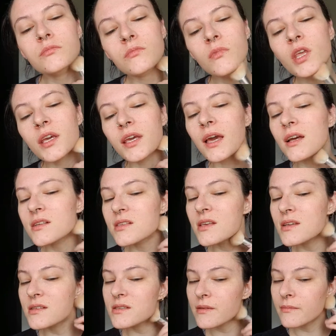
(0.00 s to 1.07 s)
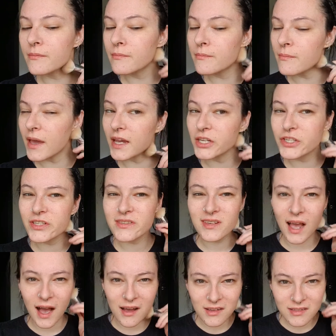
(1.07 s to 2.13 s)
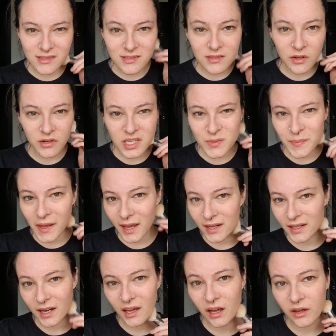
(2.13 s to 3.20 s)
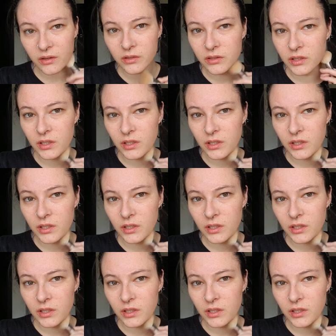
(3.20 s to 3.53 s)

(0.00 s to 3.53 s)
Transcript: He has these major scars on his back now,